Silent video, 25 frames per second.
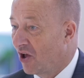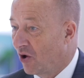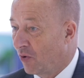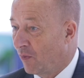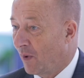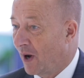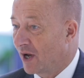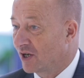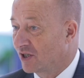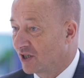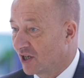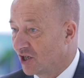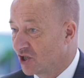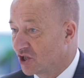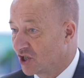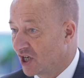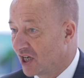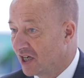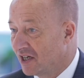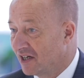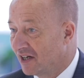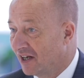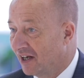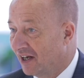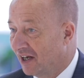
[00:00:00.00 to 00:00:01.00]
Why
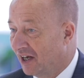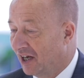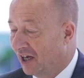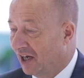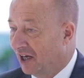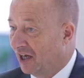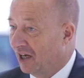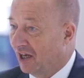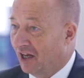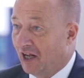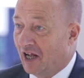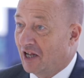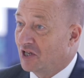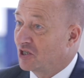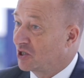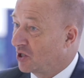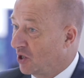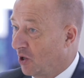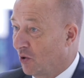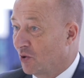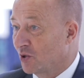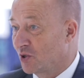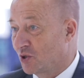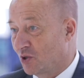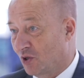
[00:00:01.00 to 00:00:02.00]
Tianjin? It's
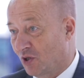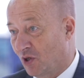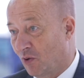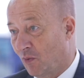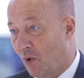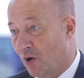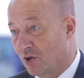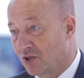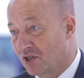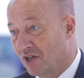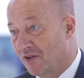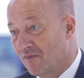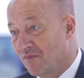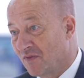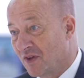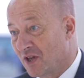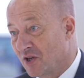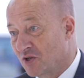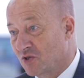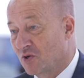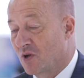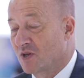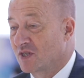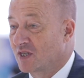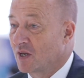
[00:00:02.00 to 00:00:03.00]
close to the water,
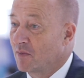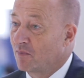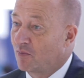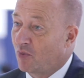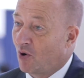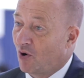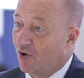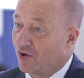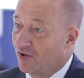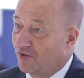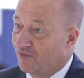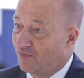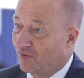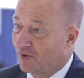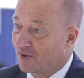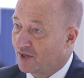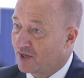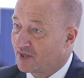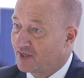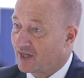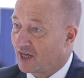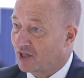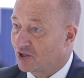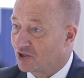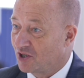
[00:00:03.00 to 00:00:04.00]
so it's important for the
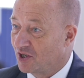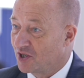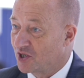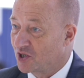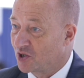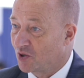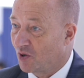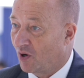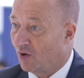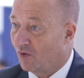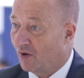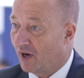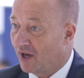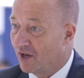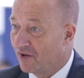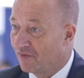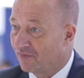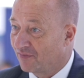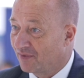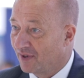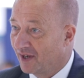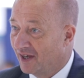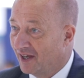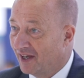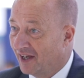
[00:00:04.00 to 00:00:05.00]
sections to arrive.
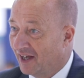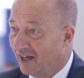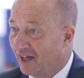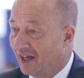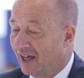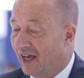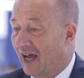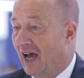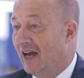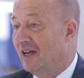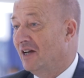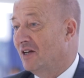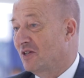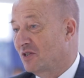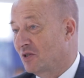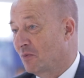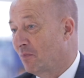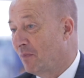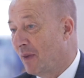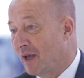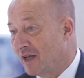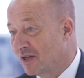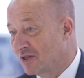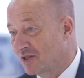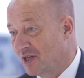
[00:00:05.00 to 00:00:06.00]
And it's a
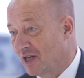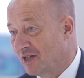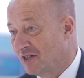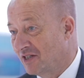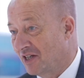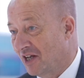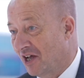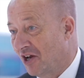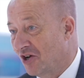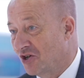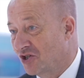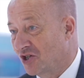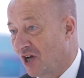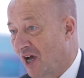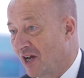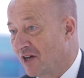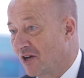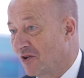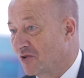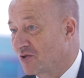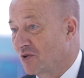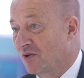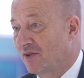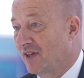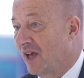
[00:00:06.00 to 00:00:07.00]
big city in China,
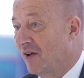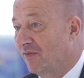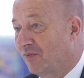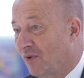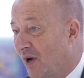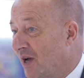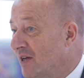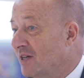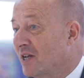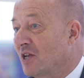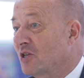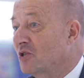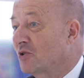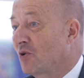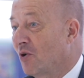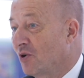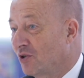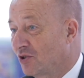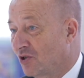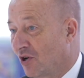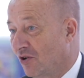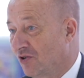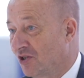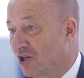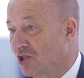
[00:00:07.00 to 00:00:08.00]
so therefore it has good
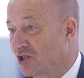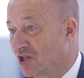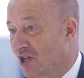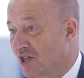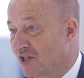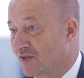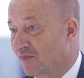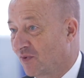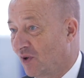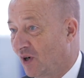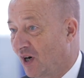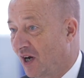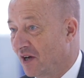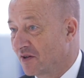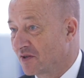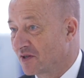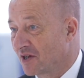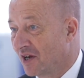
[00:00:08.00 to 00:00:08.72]
conditions for us.